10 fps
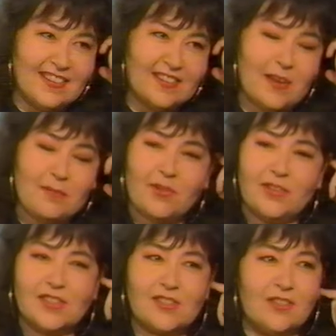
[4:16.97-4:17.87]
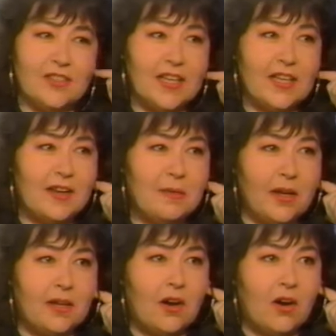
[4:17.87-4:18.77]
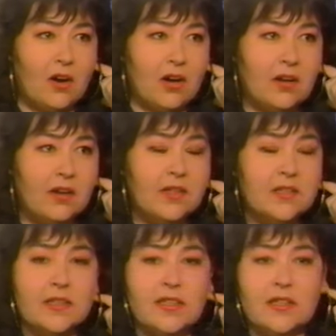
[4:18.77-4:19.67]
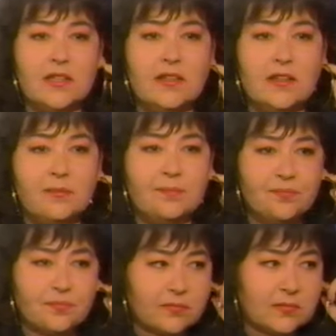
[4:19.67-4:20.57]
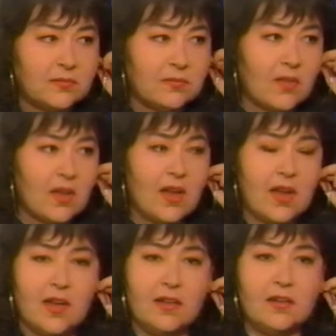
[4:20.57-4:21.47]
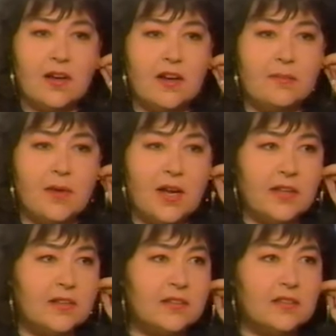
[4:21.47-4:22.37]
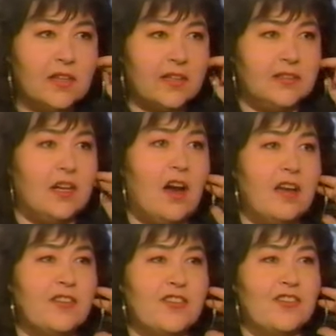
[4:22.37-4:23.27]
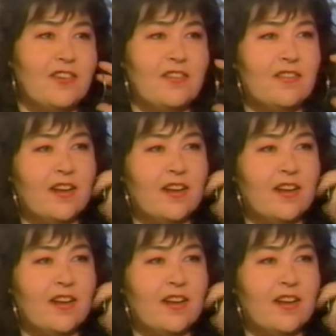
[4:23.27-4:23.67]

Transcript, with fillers: I, am going to school and I get hit by a car. And, uh, and um, I, like, died, you know.